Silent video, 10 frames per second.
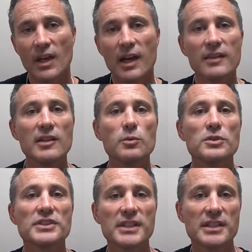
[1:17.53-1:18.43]
I think we'll
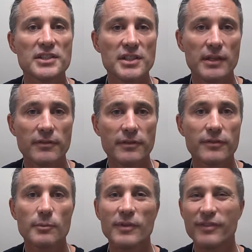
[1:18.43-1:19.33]
see a shift
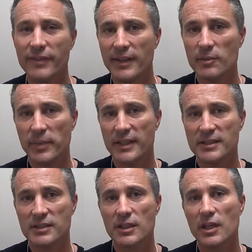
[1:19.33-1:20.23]
from a
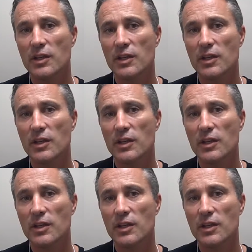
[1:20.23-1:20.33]
fear-based